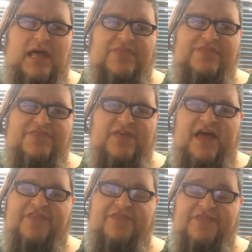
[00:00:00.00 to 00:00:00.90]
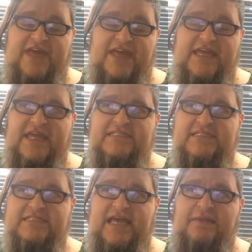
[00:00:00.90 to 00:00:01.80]
I th- I think it's
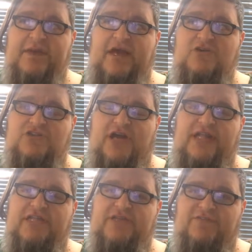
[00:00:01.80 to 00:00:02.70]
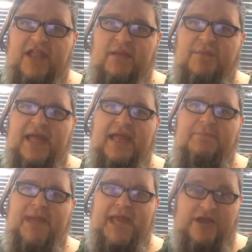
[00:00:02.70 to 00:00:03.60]
the same guy who's trying to develop a
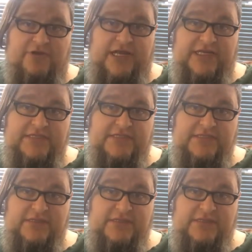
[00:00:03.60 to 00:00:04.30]
pancreas,